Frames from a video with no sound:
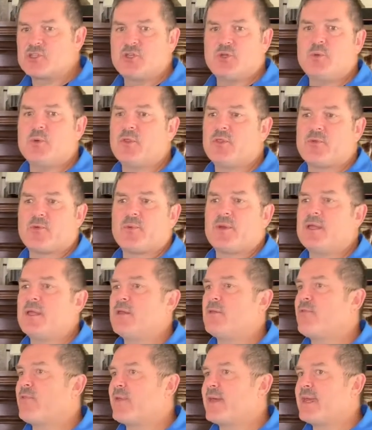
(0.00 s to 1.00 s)
2 or 3
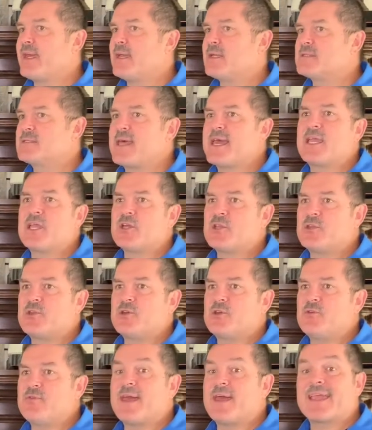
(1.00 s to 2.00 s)
things they can
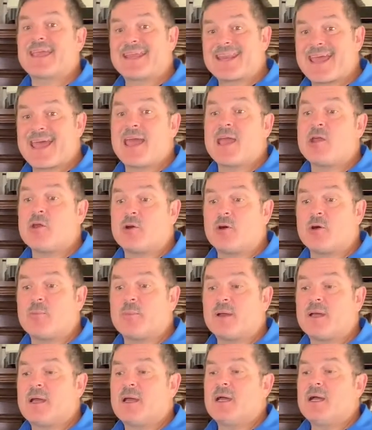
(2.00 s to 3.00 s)
do that can help
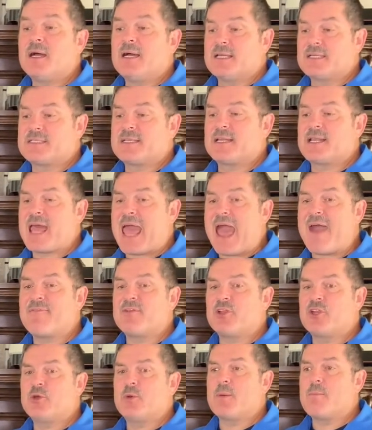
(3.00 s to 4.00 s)
instead of having
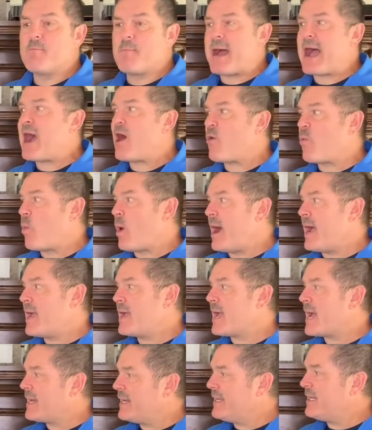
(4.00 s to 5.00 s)
to do it my way.
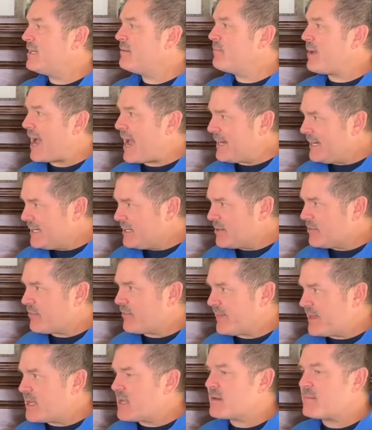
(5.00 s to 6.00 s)
I need to
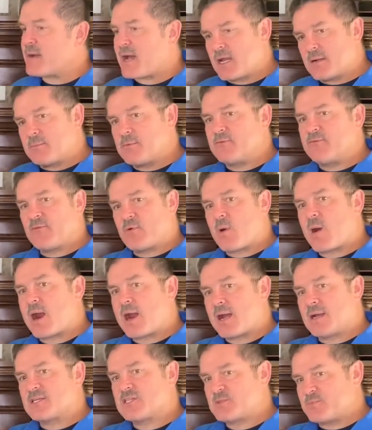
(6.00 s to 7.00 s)
think about it before
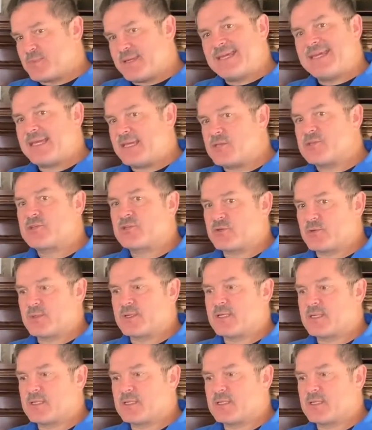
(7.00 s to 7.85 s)
I speak into it.